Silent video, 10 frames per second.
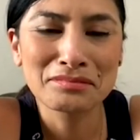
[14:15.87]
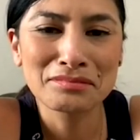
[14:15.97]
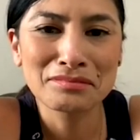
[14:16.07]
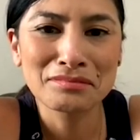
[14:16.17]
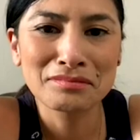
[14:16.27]

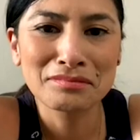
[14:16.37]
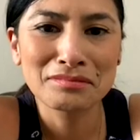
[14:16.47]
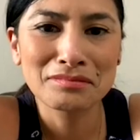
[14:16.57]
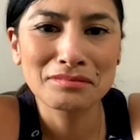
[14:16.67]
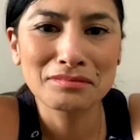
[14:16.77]

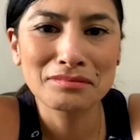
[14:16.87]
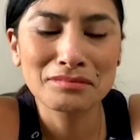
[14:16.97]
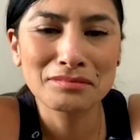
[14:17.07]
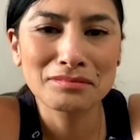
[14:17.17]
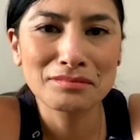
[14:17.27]

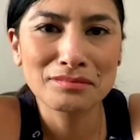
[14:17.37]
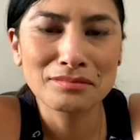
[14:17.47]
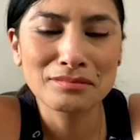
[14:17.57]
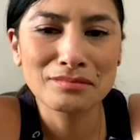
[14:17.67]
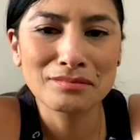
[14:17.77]

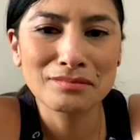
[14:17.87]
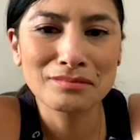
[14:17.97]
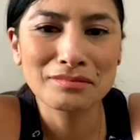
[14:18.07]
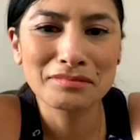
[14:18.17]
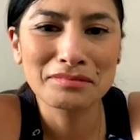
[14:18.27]

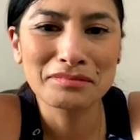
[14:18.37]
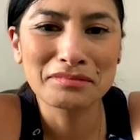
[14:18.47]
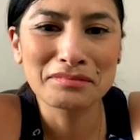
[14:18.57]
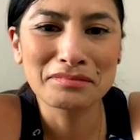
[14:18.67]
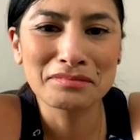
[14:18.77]

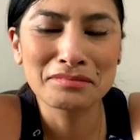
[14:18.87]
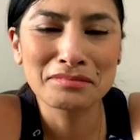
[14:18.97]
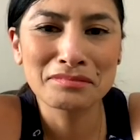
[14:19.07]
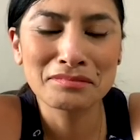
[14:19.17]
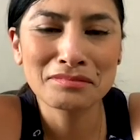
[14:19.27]

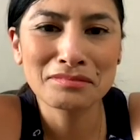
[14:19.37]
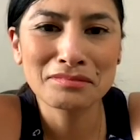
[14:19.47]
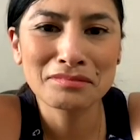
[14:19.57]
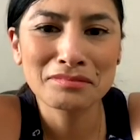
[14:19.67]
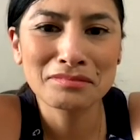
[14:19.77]
(silent)